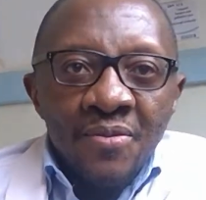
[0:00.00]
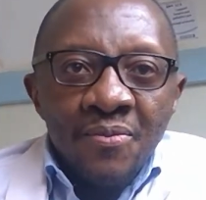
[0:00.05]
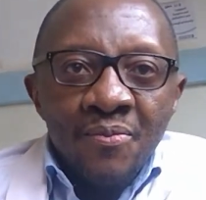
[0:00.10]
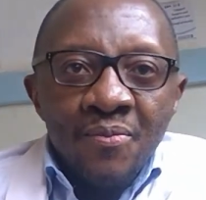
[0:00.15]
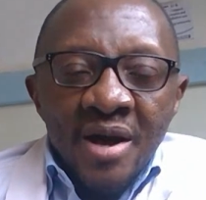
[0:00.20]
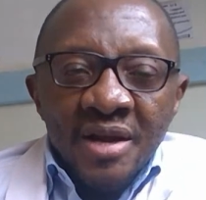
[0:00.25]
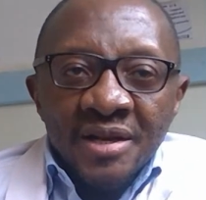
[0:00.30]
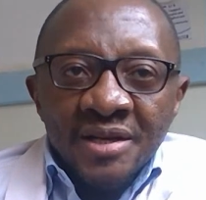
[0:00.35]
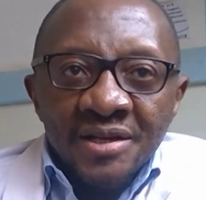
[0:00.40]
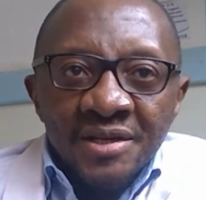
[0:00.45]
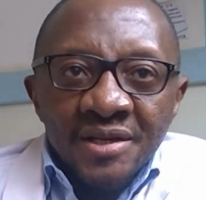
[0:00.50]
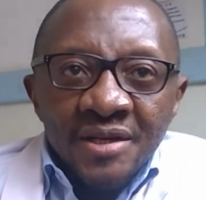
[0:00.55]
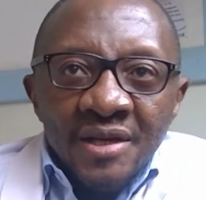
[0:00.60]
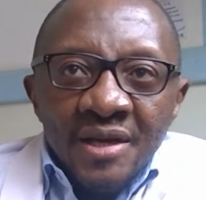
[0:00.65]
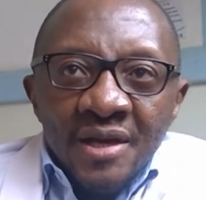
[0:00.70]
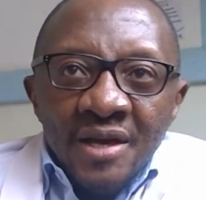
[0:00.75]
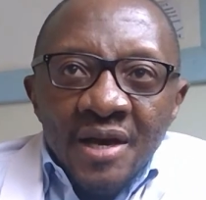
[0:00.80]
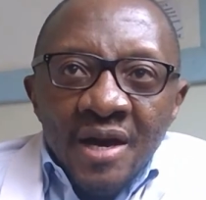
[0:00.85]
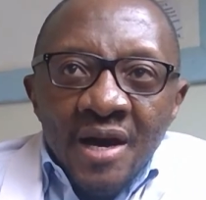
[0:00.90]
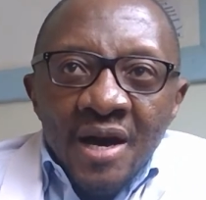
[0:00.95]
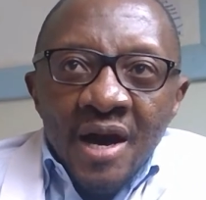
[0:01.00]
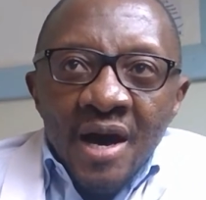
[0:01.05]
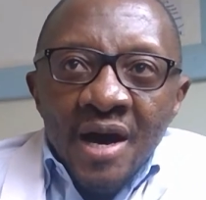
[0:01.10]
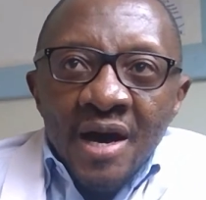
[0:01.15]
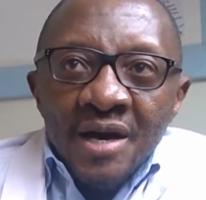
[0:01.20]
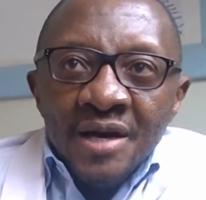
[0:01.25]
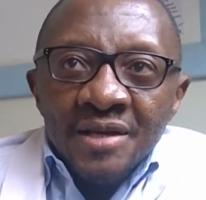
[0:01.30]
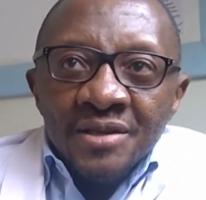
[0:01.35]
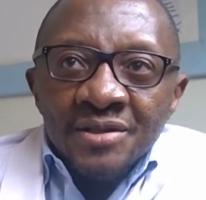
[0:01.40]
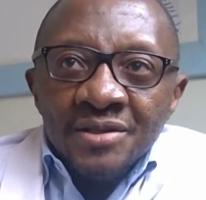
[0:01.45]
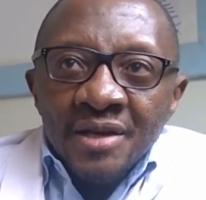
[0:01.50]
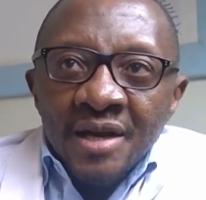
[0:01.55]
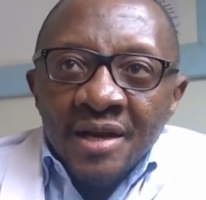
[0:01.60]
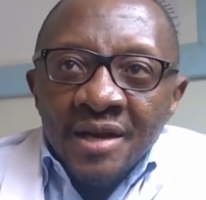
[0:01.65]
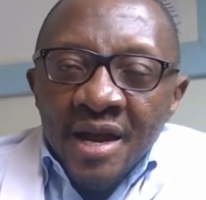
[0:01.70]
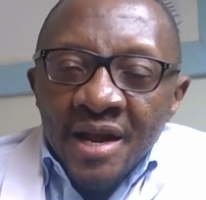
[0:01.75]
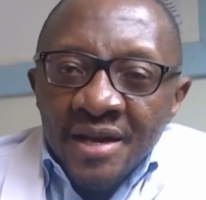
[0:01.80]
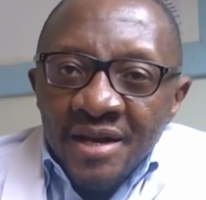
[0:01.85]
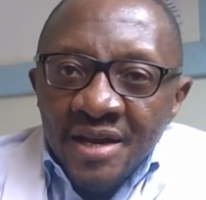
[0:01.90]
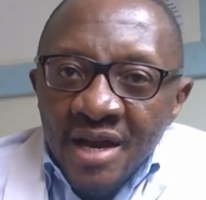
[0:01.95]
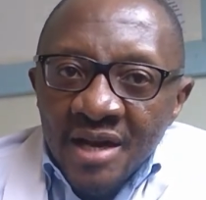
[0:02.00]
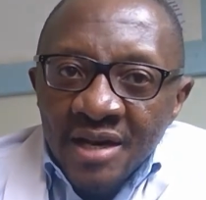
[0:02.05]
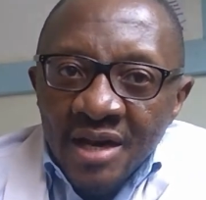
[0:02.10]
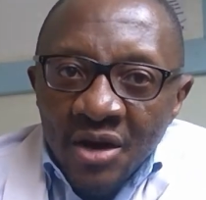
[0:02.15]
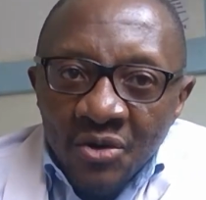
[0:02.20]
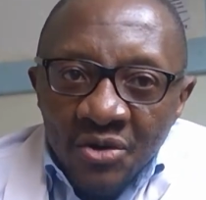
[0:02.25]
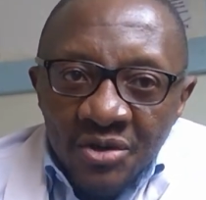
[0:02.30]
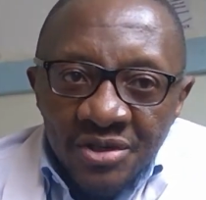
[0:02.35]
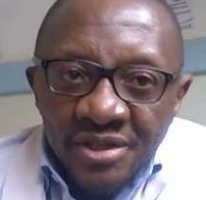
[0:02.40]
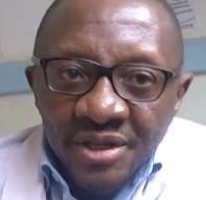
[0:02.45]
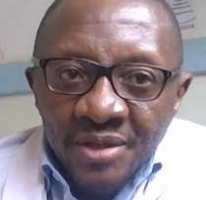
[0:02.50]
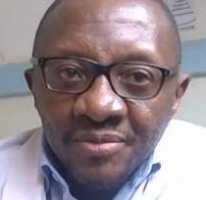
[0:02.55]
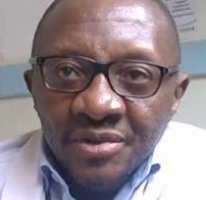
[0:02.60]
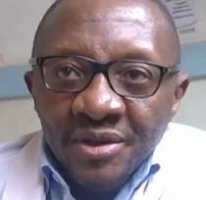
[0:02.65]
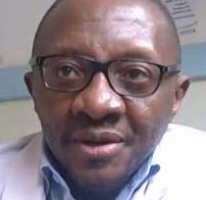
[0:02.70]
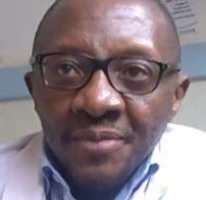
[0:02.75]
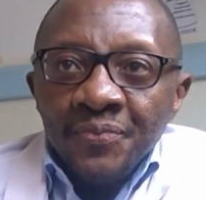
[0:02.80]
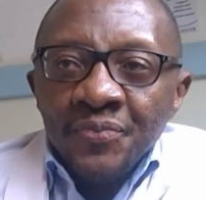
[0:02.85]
But as an idea and a concept,